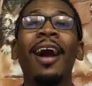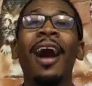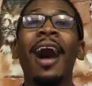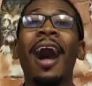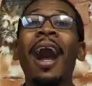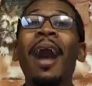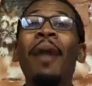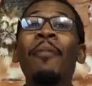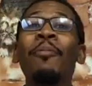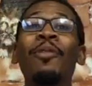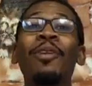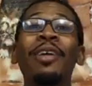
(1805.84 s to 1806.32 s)

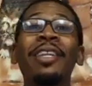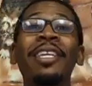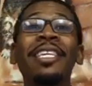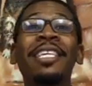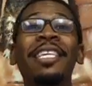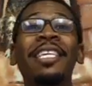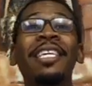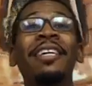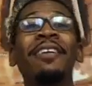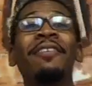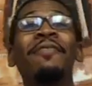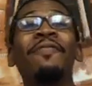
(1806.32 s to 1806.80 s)
I'm gonna
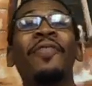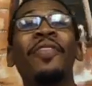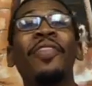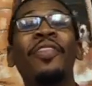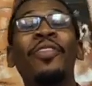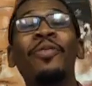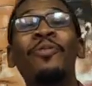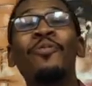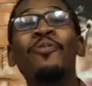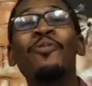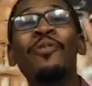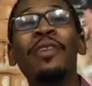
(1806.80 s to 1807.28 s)
give
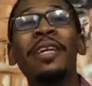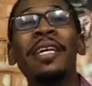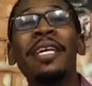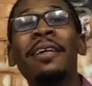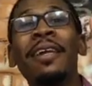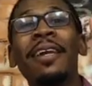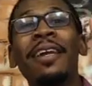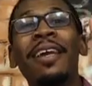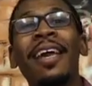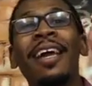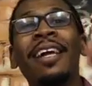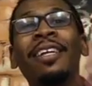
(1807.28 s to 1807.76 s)

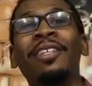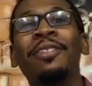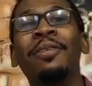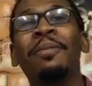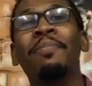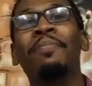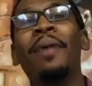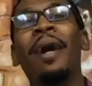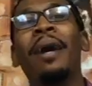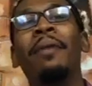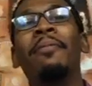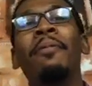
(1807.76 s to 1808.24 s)
3 extra
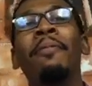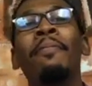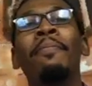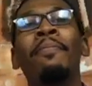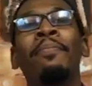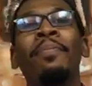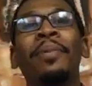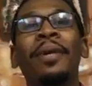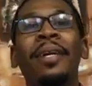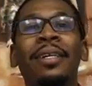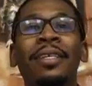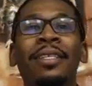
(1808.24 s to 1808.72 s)
Bible
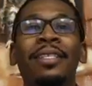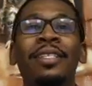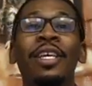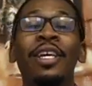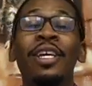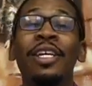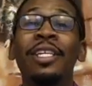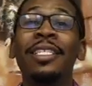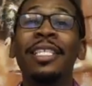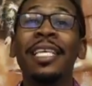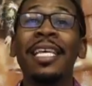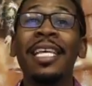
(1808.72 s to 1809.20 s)
bucks
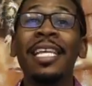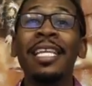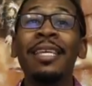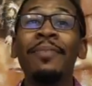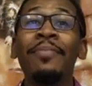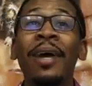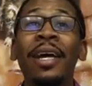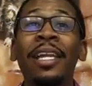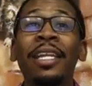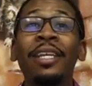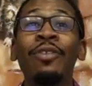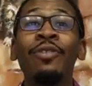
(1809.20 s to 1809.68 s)
to
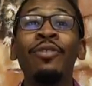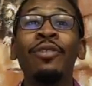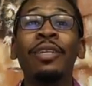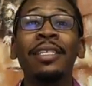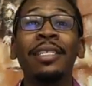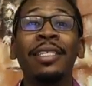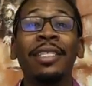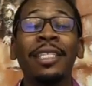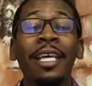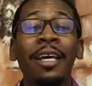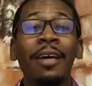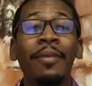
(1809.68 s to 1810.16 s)
anybody who
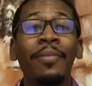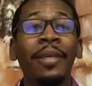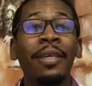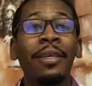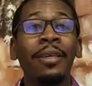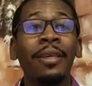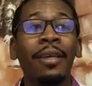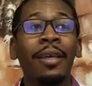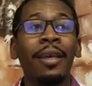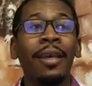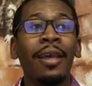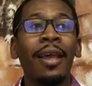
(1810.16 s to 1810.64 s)
can tell
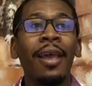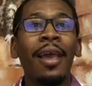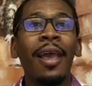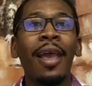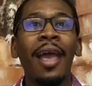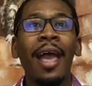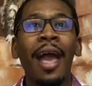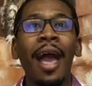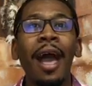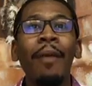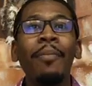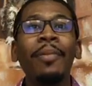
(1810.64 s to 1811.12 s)
me
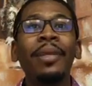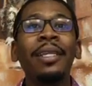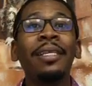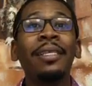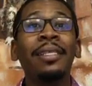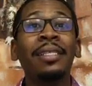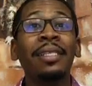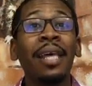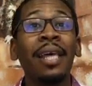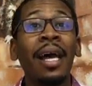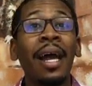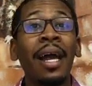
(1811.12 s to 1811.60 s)
How many
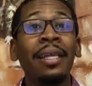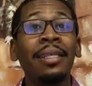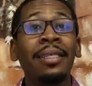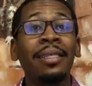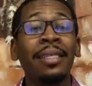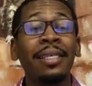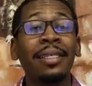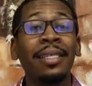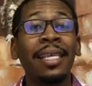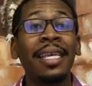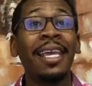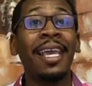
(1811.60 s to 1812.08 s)
sides
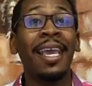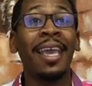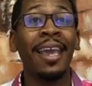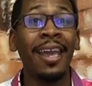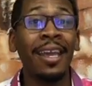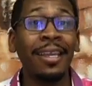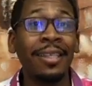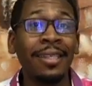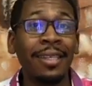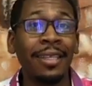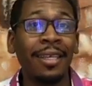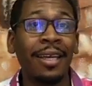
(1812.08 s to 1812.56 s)
does a
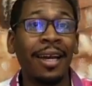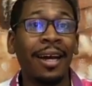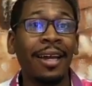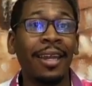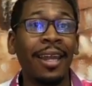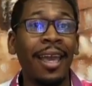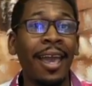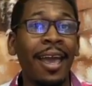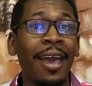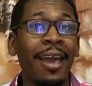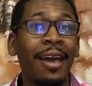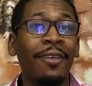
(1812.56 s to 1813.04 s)
hexagon
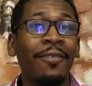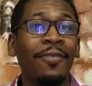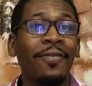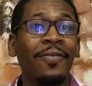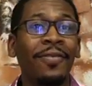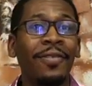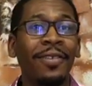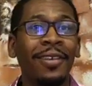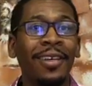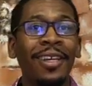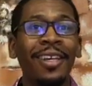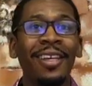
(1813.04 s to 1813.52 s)
have?
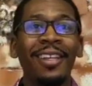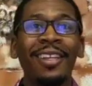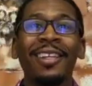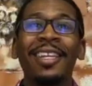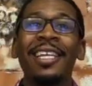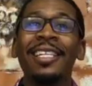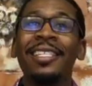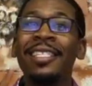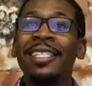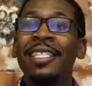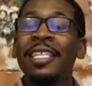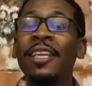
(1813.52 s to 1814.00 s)

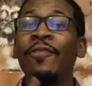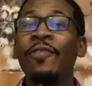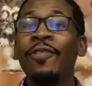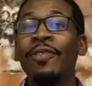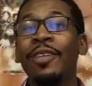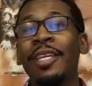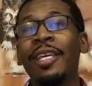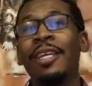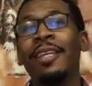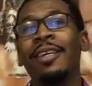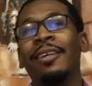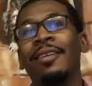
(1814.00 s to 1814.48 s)
Let's see if you
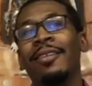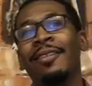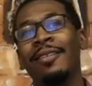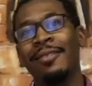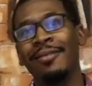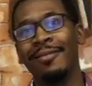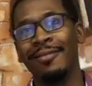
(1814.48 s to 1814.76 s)
get it.